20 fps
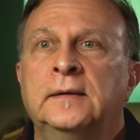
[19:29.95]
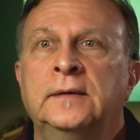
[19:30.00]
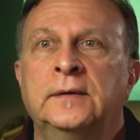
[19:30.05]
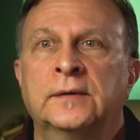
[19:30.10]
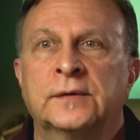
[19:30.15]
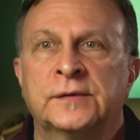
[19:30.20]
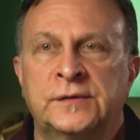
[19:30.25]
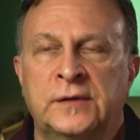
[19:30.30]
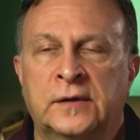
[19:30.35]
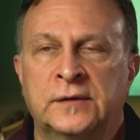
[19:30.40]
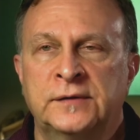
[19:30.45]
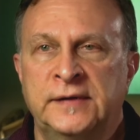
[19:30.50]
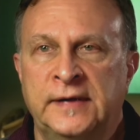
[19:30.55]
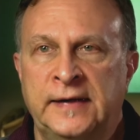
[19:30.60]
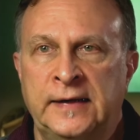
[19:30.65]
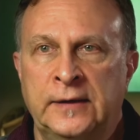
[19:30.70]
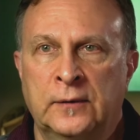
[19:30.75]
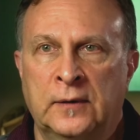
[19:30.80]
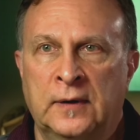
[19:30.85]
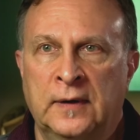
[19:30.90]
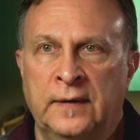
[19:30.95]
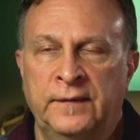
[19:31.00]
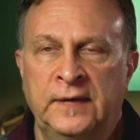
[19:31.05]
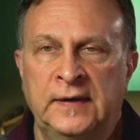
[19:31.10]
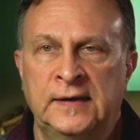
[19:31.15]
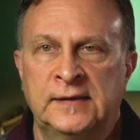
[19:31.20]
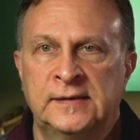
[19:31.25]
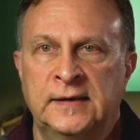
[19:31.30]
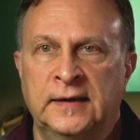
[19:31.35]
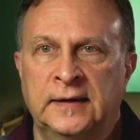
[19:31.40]
you'll start to hear all of
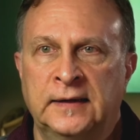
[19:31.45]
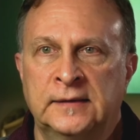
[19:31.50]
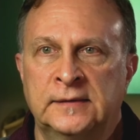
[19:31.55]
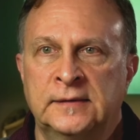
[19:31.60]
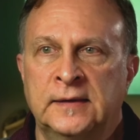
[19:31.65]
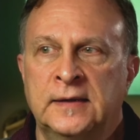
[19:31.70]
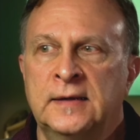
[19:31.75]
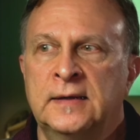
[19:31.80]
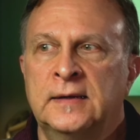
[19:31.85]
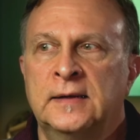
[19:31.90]
these things.